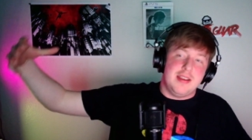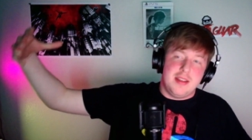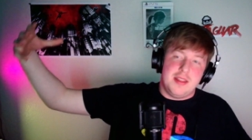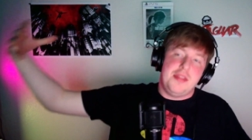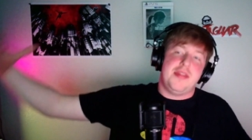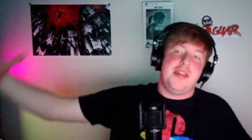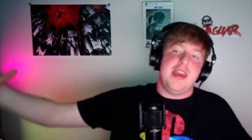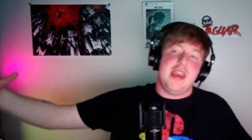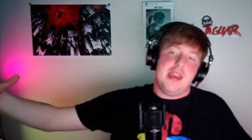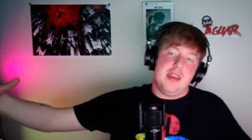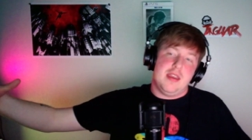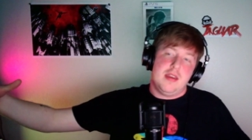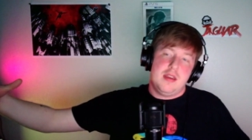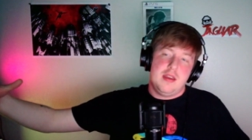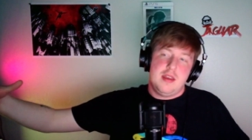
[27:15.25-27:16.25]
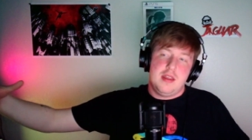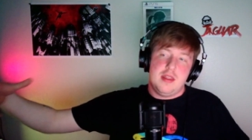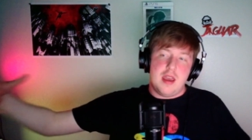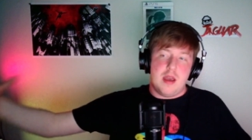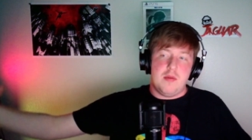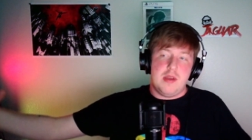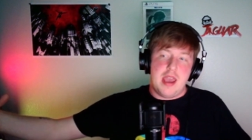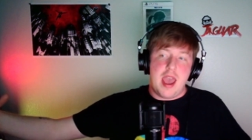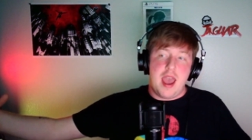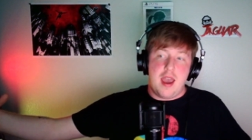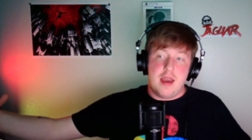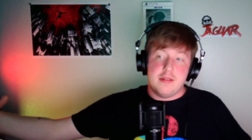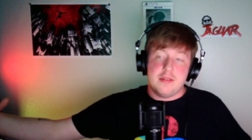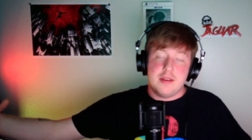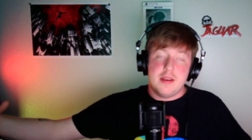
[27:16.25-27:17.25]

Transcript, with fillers: thing that we have.